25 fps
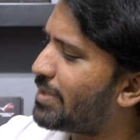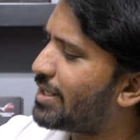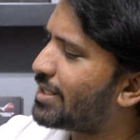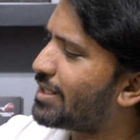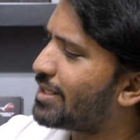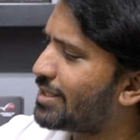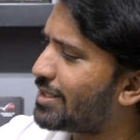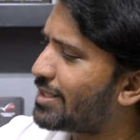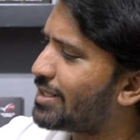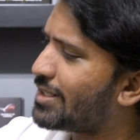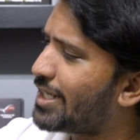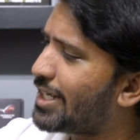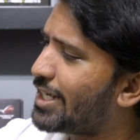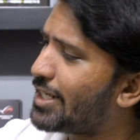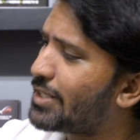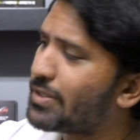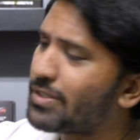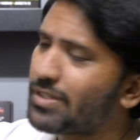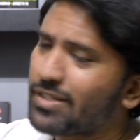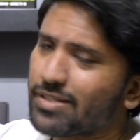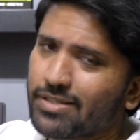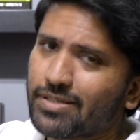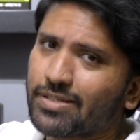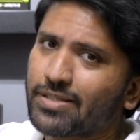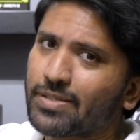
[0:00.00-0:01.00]
but an
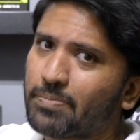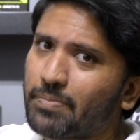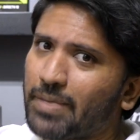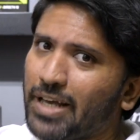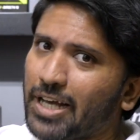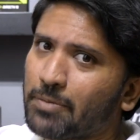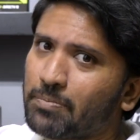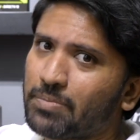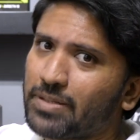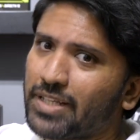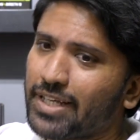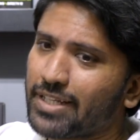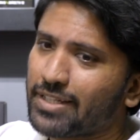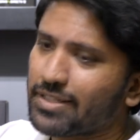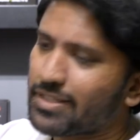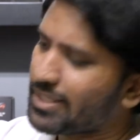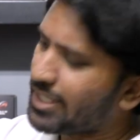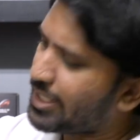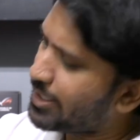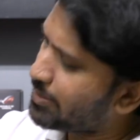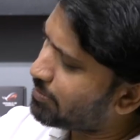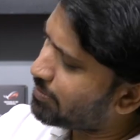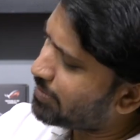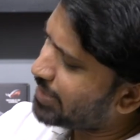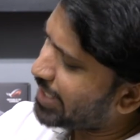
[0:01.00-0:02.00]
Aorus
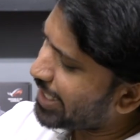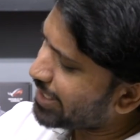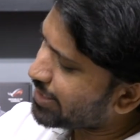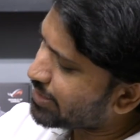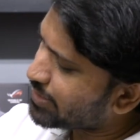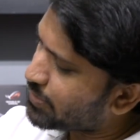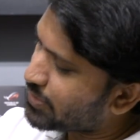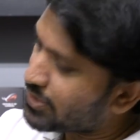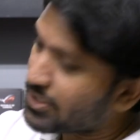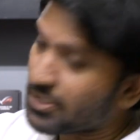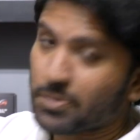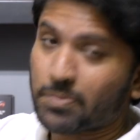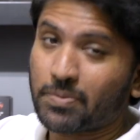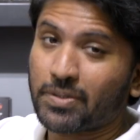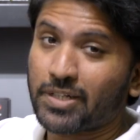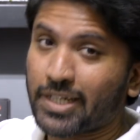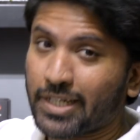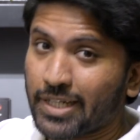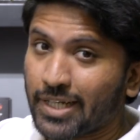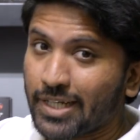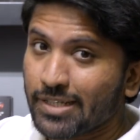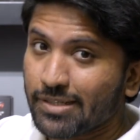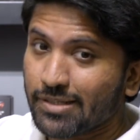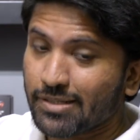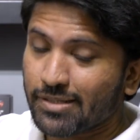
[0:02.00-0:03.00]
backplate in black, which is pretty
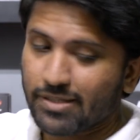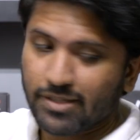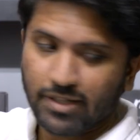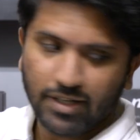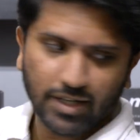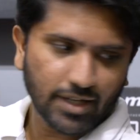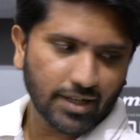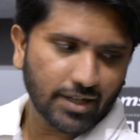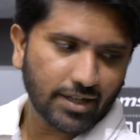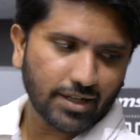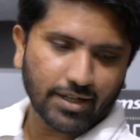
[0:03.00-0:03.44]
nice.